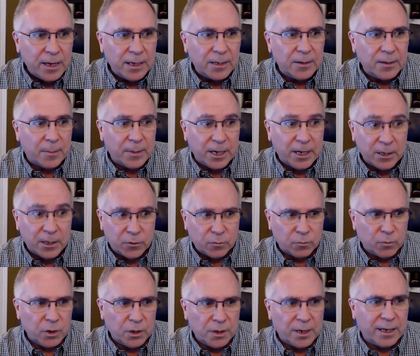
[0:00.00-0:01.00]
It's
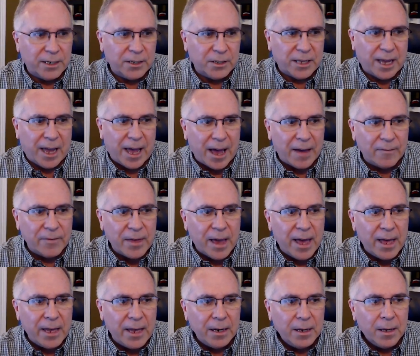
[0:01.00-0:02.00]
real nice to have
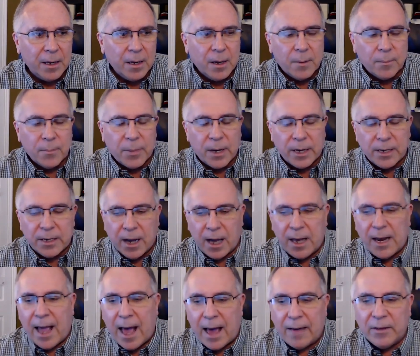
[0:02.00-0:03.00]
that, but not
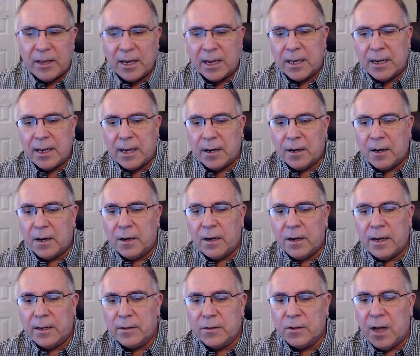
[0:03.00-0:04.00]
having it here
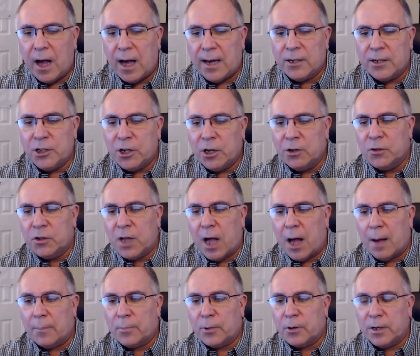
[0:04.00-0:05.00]
is not a
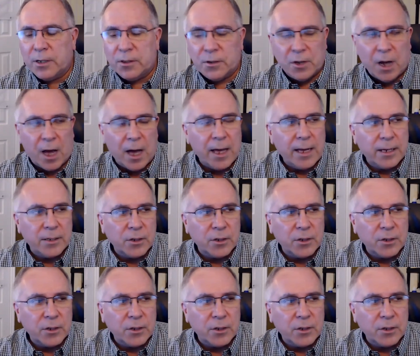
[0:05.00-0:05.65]
showstopper. It's not